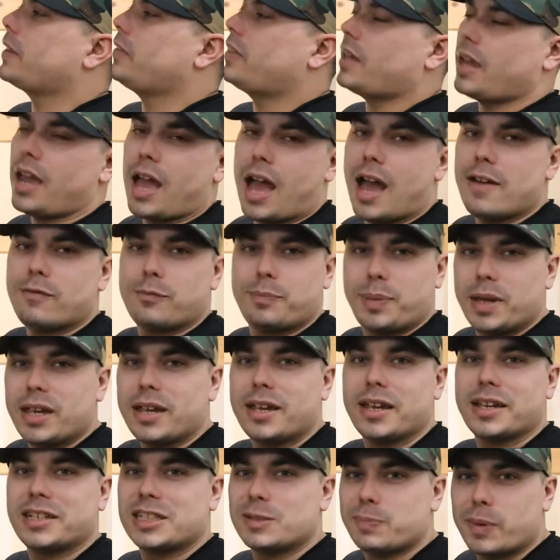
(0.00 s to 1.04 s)
They have
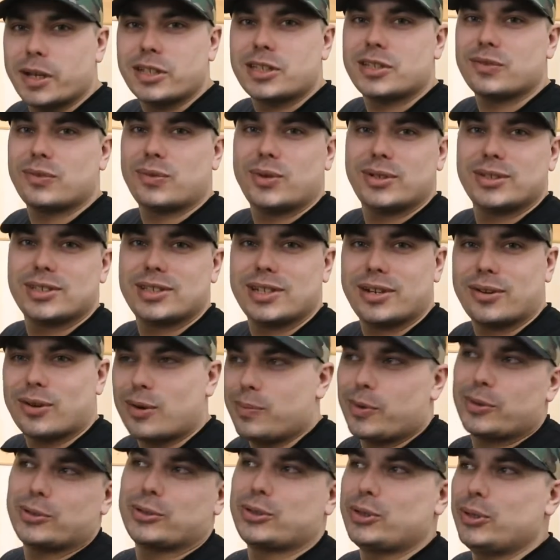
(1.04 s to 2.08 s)
big expensive ones that
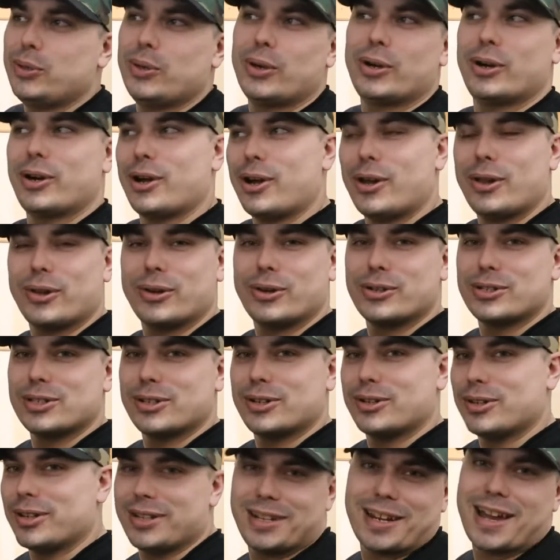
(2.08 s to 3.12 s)
are almost $200
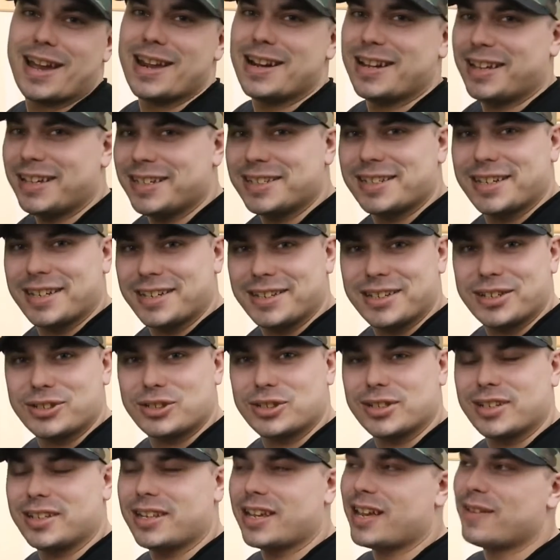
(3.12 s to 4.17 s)
that are the Dainese
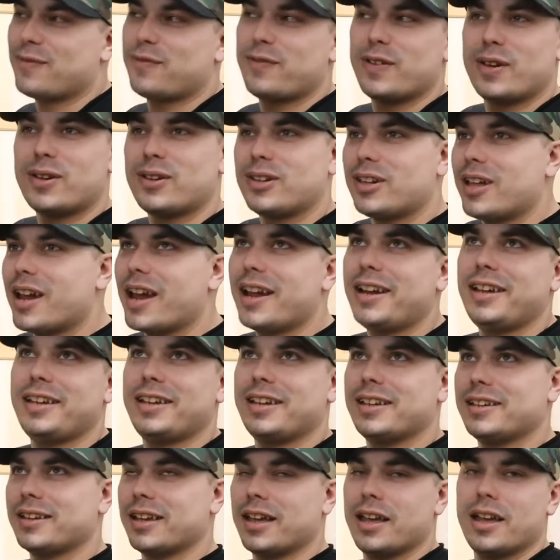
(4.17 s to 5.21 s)
edition, and they have felt
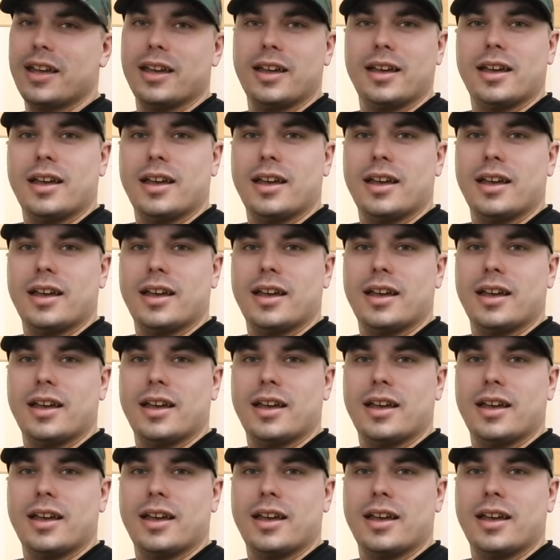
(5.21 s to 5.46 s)
lining, and